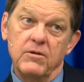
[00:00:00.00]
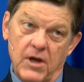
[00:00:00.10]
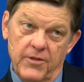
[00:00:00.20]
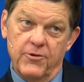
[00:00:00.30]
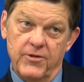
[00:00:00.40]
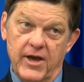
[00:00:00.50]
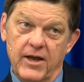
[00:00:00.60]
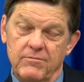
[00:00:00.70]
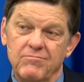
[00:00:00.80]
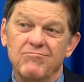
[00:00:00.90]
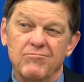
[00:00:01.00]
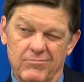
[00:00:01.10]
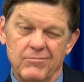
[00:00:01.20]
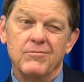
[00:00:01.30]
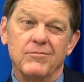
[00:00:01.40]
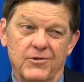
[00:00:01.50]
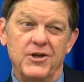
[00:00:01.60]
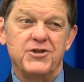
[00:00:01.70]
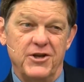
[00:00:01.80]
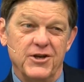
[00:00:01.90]
other than
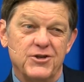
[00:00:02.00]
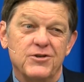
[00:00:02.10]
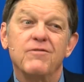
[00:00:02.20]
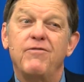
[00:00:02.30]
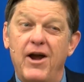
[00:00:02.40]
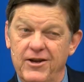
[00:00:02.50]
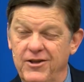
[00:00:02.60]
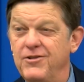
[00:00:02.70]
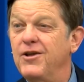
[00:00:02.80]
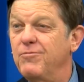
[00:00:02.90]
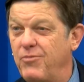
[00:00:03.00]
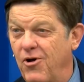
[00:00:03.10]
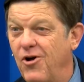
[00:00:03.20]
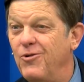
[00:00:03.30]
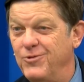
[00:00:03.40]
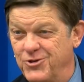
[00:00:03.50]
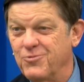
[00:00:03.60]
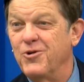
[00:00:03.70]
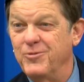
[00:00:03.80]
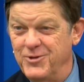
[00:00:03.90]
Lysias finding that Paul was a
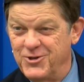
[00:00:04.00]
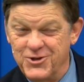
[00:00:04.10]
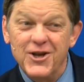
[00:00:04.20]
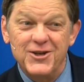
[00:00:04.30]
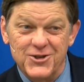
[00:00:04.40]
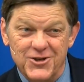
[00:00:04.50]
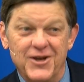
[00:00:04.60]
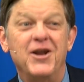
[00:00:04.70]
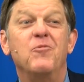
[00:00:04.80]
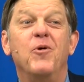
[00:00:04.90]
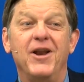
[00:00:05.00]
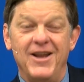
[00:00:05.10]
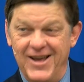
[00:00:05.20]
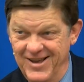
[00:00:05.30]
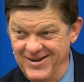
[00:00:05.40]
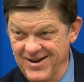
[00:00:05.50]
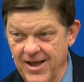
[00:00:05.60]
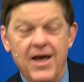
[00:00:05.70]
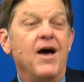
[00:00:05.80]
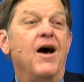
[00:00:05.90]
Roman citizen and went in,
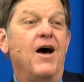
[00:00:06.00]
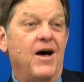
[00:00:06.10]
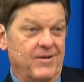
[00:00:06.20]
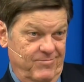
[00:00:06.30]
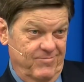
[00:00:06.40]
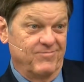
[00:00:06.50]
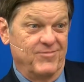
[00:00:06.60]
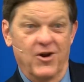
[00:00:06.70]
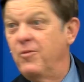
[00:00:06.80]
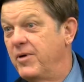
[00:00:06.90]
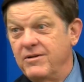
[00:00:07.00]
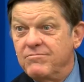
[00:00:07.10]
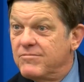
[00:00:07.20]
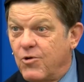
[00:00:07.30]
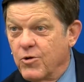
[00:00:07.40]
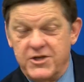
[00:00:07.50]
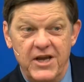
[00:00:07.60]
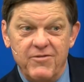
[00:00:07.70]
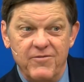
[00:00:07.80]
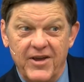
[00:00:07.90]
but of course
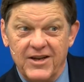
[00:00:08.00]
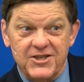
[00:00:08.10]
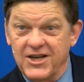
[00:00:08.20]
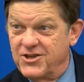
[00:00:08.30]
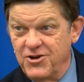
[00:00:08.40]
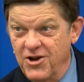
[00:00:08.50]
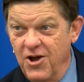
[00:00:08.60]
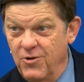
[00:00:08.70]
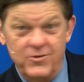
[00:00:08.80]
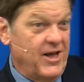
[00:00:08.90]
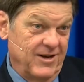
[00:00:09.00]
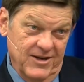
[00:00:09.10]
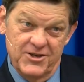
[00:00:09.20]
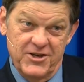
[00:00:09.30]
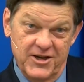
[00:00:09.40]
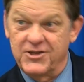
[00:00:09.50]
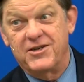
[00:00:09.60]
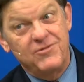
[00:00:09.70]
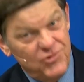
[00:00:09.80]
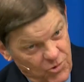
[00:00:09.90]
even Felix doesn't know that Lysias
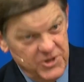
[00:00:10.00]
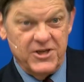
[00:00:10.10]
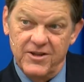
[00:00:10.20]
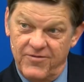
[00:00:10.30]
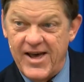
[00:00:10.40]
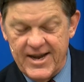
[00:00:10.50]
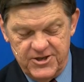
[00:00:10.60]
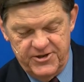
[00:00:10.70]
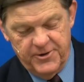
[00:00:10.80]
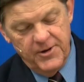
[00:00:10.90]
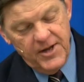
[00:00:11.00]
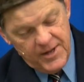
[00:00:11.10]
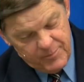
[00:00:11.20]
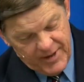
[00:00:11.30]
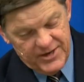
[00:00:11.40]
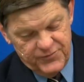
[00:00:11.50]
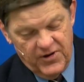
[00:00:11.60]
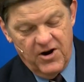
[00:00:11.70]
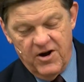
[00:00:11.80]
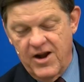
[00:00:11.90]
twisted the facts there. But as
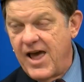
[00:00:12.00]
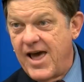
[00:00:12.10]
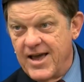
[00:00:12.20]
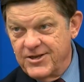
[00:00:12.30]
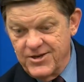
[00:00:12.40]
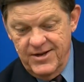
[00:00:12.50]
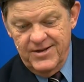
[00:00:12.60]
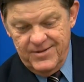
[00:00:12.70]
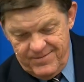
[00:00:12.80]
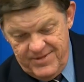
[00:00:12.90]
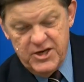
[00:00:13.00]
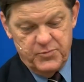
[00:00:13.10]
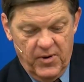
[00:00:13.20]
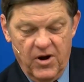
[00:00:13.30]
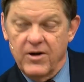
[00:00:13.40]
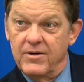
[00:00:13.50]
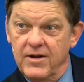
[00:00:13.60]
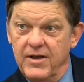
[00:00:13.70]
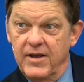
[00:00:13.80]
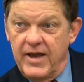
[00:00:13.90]
far as this part,
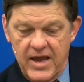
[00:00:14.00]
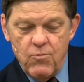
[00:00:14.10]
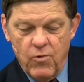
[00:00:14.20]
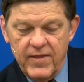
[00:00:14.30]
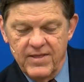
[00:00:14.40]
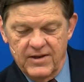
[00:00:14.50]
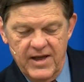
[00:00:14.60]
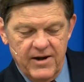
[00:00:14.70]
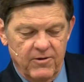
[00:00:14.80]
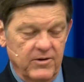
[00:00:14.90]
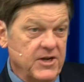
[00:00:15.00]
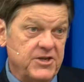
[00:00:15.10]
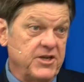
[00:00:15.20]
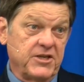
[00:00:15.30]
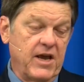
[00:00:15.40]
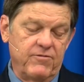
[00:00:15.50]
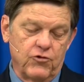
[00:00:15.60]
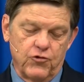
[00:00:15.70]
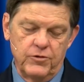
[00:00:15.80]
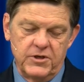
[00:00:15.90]
he read the letter, and Lysias gave the
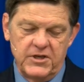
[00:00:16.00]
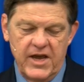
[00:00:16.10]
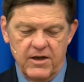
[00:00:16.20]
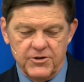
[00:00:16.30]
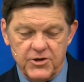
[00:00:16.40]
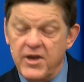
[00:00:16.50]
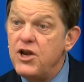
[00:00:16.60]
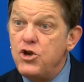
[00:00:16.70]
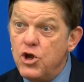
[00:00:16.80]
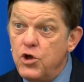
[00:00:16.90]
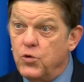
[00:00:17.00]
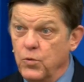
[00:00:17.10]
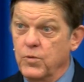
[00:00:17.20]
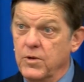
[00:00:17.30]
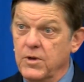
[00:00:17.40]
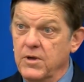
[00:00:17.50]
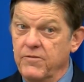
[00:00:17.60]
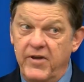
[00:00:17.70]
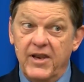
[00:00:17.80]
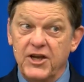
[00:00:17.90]
true details. So he knew,
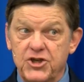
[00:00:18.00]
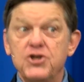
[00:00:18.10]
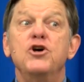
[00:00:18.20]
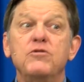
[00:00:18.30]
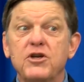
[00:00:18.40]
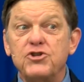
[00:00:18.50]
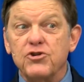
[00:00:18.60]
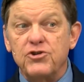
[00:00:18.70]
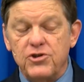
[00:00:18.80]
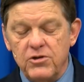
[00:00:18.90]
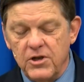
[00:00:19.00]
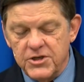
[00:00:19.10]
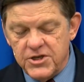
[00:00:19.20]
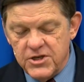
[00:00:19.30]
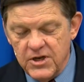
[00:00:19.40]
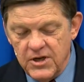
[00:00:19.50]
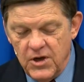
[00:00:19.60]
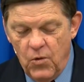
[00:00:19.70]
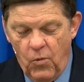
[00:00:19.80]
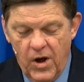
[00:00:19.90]
Felix knew that Tertullus
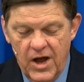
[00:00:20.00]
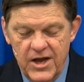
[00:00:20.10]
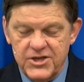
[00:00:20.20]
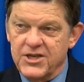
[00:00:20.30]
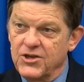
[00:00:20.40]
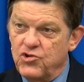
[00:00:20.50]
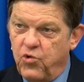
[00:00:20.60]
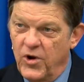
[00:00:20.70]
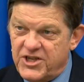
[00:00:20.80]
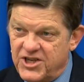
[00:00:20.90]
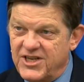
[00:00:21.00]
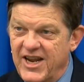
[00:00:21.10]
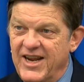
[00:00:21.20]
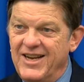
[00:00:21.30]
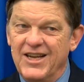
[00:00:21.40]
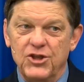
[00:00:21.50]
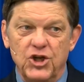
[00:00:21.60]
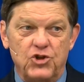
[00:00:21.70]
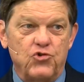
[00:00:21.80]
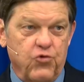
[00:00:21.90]
was twisting
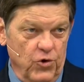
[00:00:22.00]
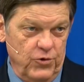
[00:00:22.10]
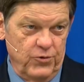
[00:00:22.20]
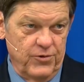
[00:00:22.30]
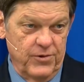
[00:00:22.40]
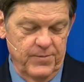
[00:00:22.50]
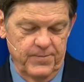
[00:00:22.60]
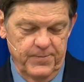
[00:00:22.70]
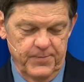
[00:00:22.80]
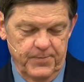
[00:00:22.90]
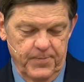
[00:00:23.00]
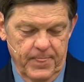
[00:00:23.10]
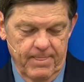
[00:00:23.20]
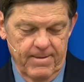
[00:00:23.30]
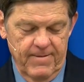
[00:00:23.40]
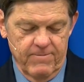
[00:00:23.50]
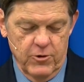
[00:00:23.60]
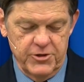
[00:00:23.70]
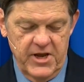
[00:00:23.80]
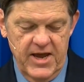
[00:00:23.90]
the truth.
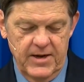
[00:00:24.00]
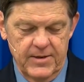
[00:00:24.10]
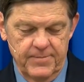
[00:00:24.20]
Verse 8.